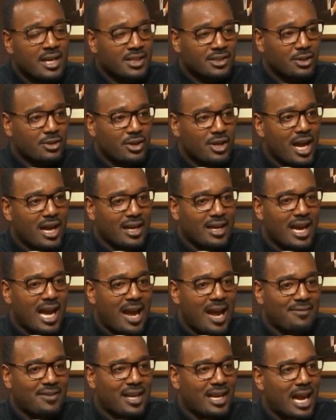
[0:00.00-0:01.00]
so you're not going to
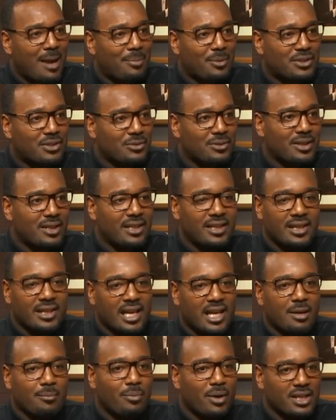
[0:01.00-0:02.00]
have that opportunity to
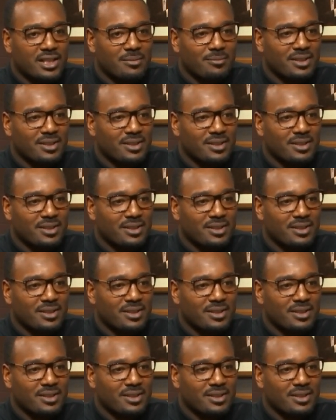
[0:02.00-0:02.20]
get a bunch